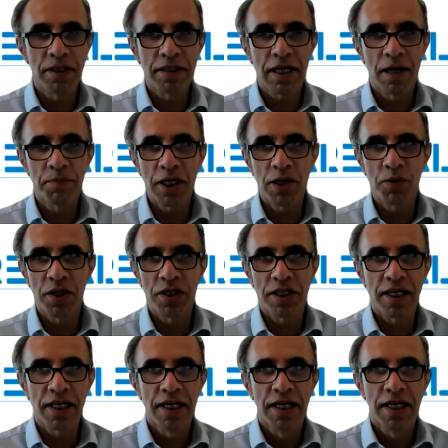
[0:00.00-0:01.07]
a company with
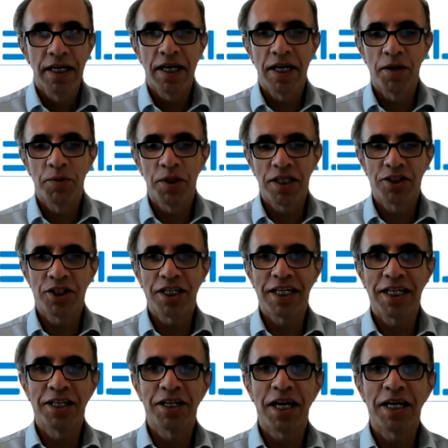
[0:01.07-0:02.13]
certainly
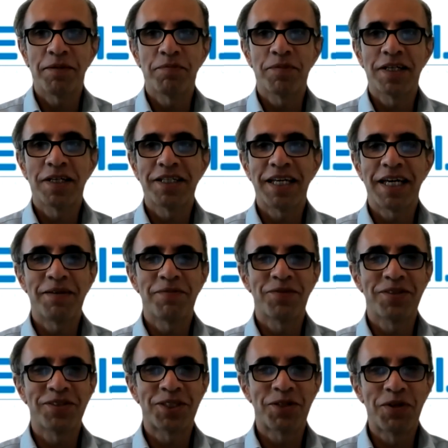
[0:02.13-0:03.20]
a name
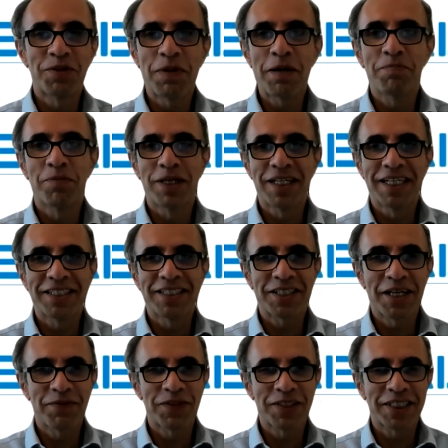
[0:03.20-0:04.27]
to remember, let's
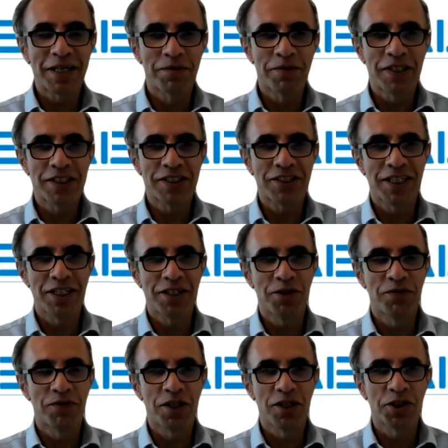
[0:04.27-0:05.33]
say, for some of us
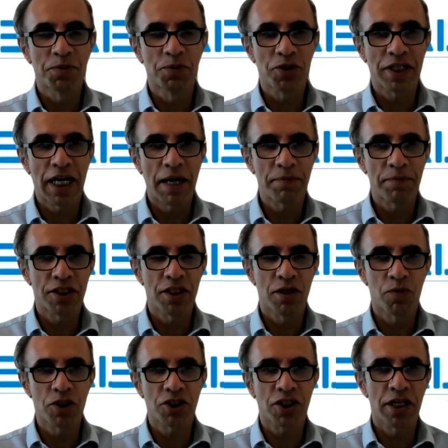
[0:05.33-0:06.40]
who follow small caps.
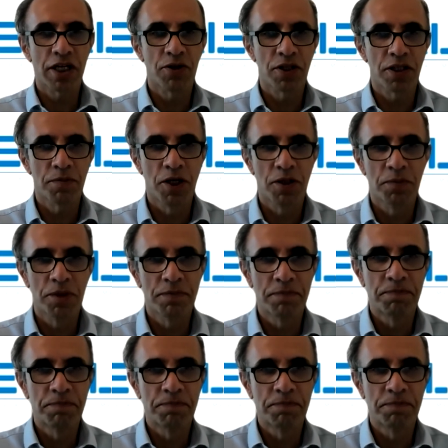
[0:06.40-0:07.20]
What's going on at the moment?